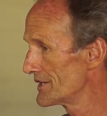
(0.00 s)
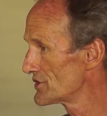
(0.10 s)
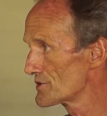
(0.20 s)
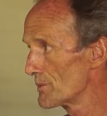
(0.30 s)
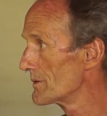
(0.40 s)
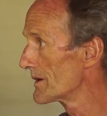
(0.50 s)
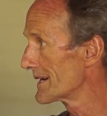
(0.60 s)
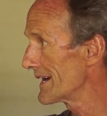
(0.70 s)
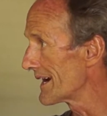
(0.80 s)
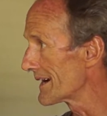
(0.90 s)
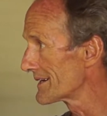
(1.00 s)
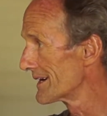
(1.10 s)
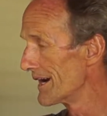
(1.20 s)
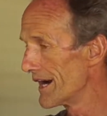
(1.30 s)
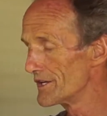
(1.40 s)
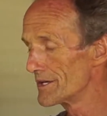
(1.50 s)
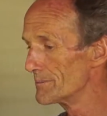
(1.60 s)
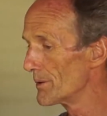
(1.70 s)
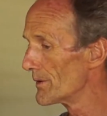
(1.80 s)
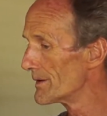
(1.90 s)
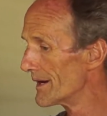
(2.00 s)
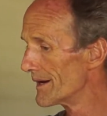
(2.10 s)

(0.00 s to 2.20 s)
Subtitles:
it just won't connect. And you can put